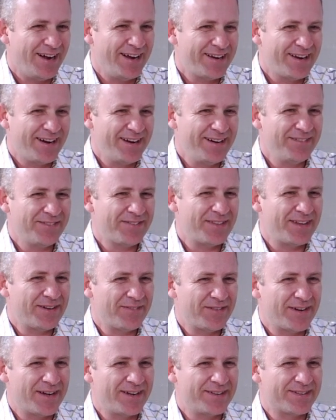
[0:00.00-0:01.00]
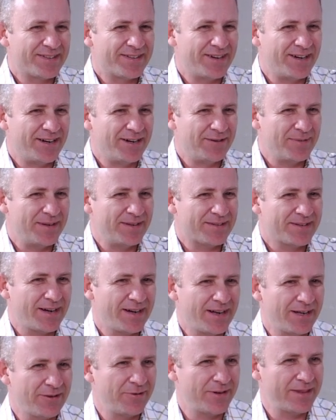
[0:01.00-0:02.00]
I kind of think of it as um, it's kind
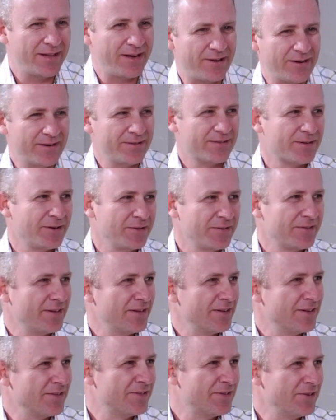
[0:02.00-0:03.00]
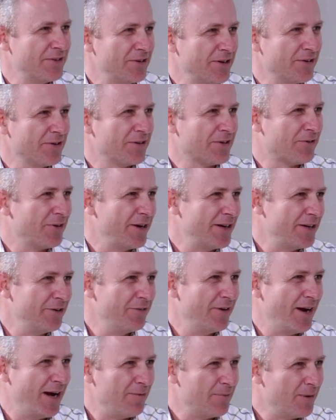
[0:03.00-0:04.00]
of like when the artist goes into the studio to create a
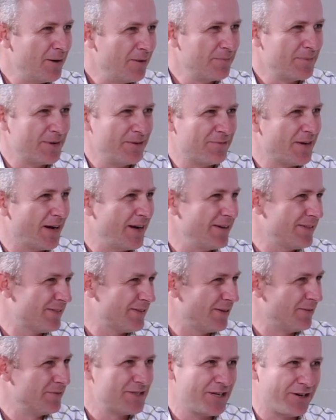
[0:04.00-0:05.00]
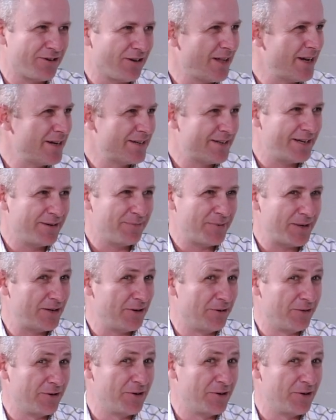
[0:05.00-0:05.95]
new album. You've got some general idea, but you don't